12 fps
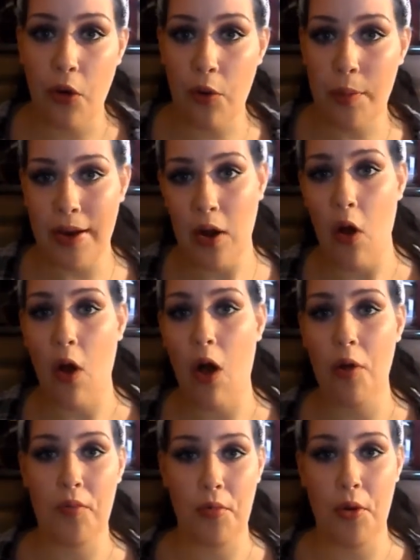robe and
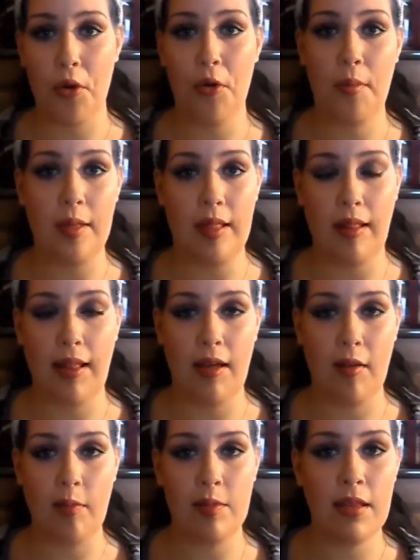all, robe,
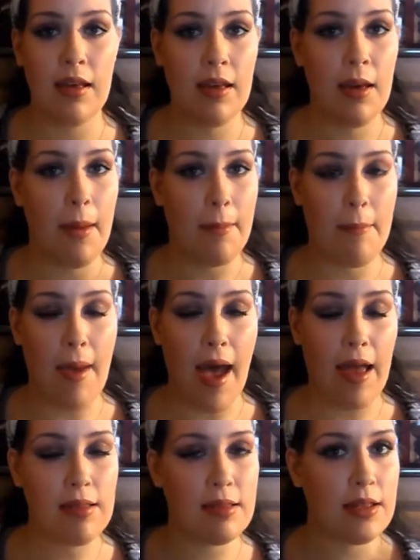gloves,
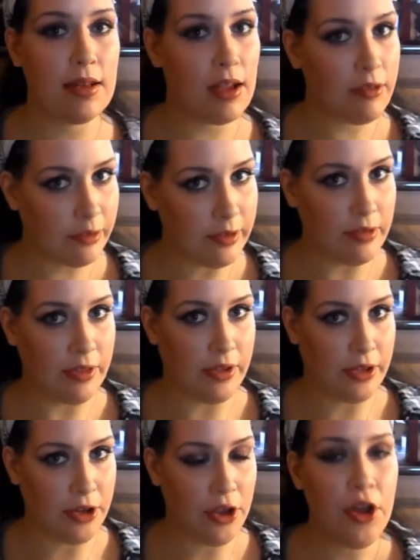mask and
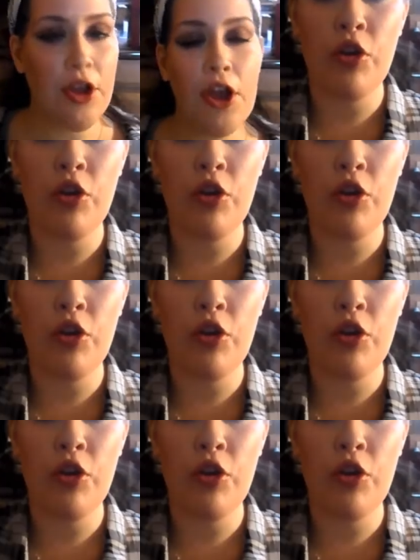everything.